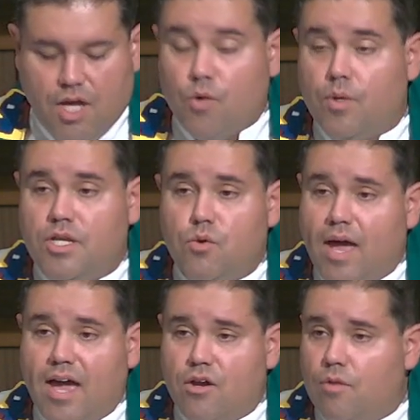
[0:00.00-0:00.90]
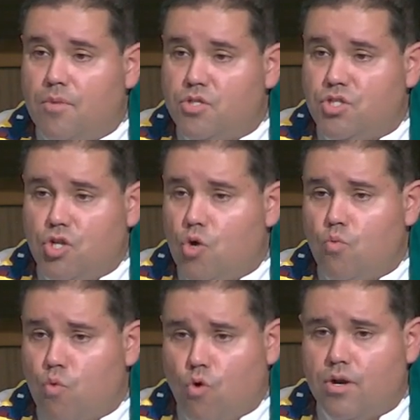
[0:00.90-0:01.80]
when you had almost no
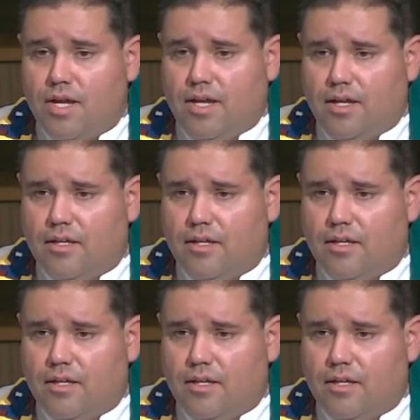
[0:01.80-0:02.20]
warning,